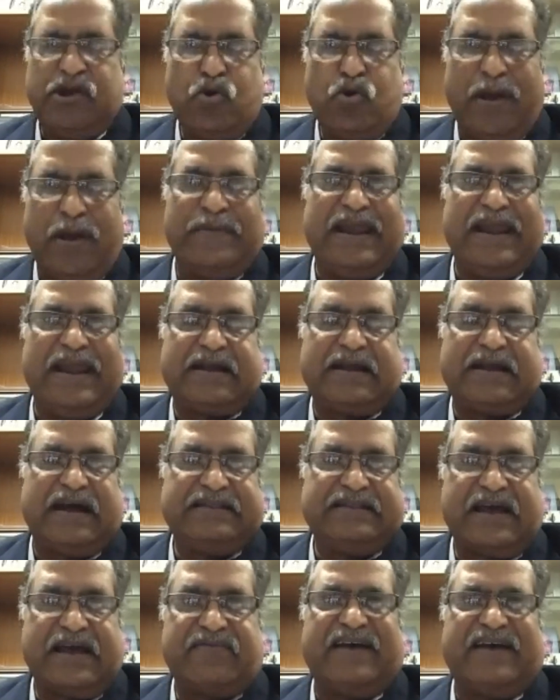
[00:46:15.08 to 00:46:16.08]
America,
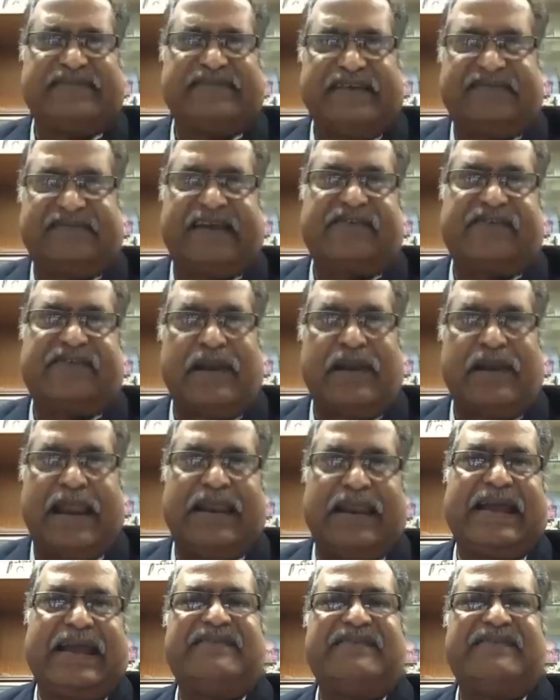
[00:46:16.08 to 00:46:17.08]
there was a sexual
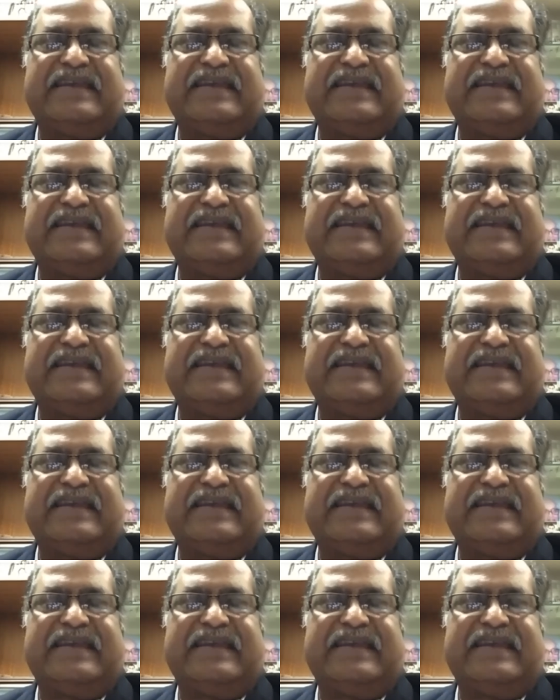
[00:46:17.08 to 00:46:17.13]
allegation